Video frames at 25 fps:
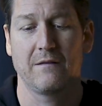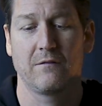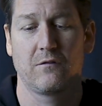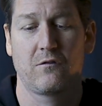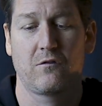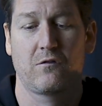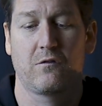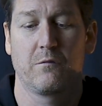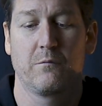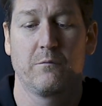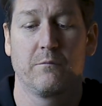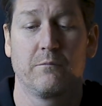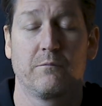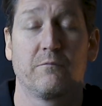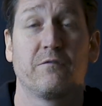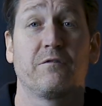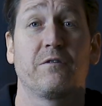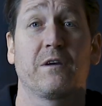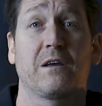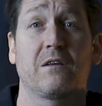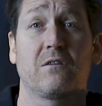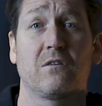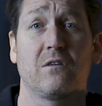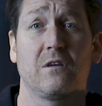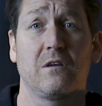some
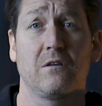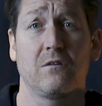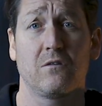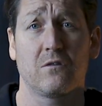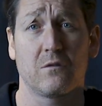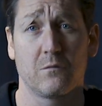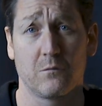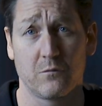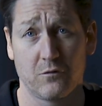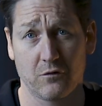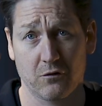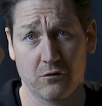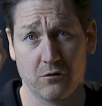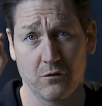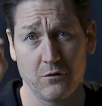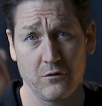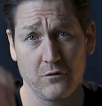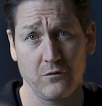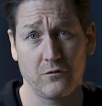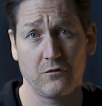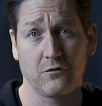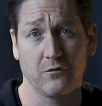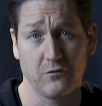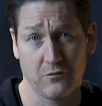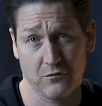fixing, some
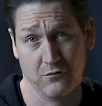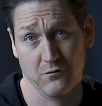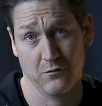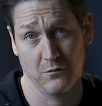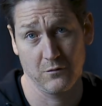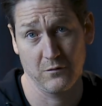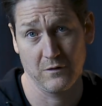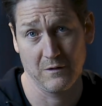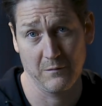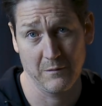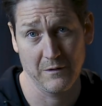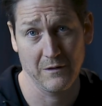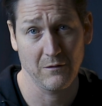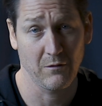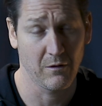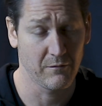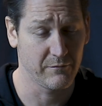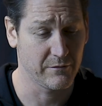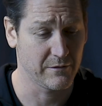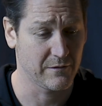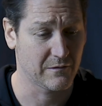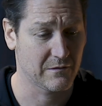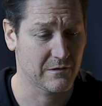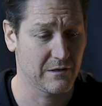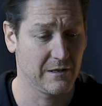screws to screw them in,
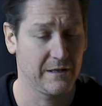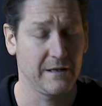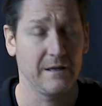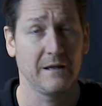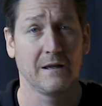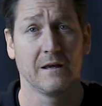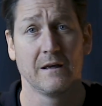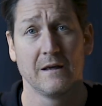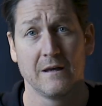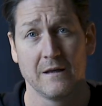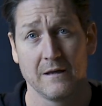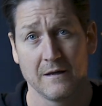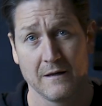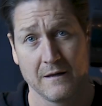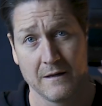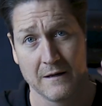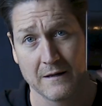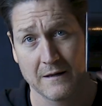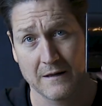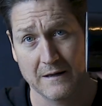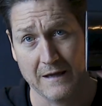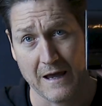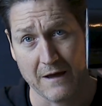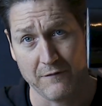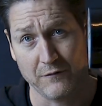obviously.
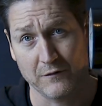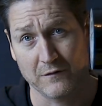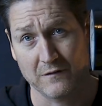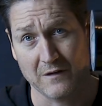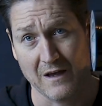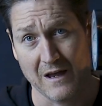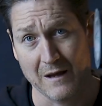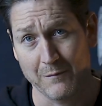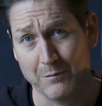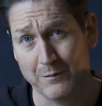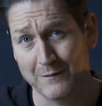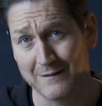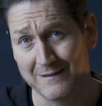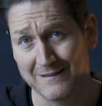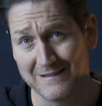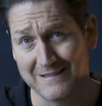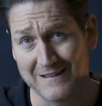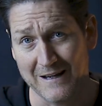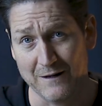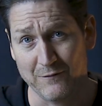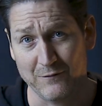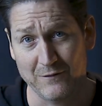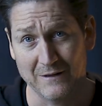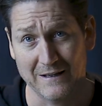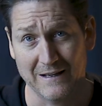Gaffer tape,
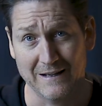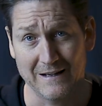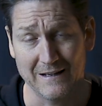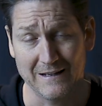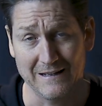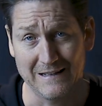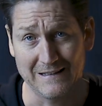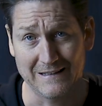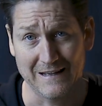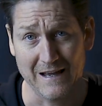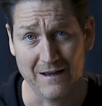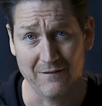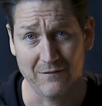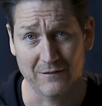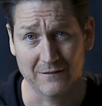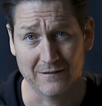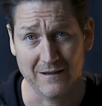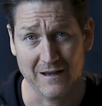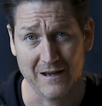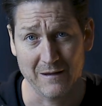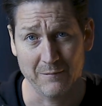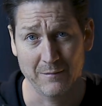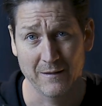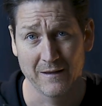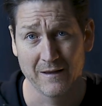definitely going to need gaffer
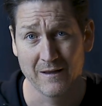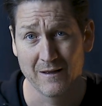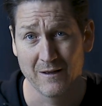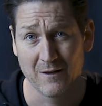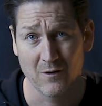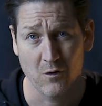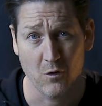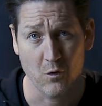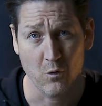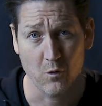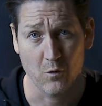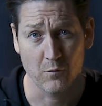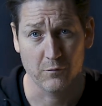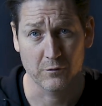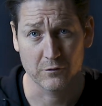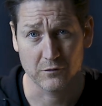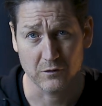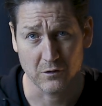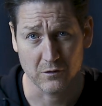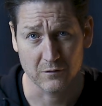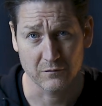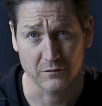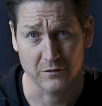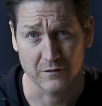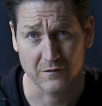tape. All
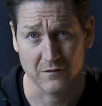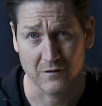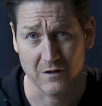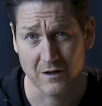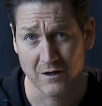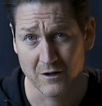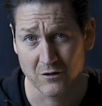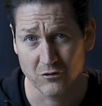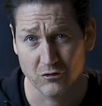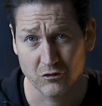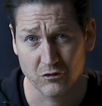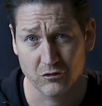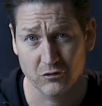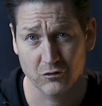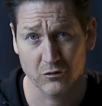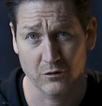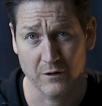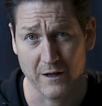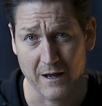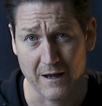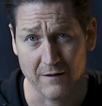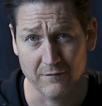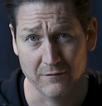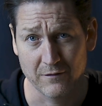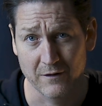photographers should
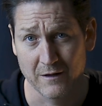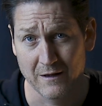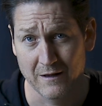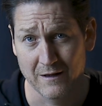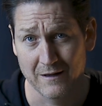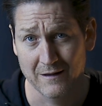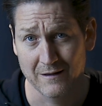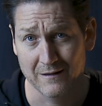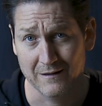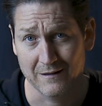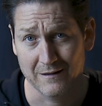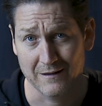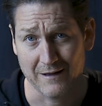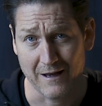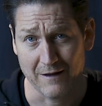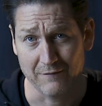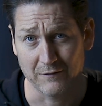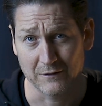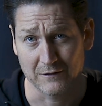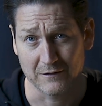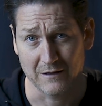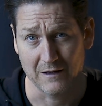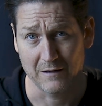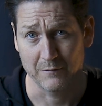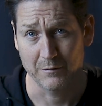have gaffer
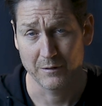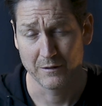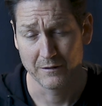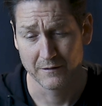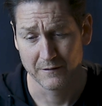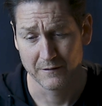tape.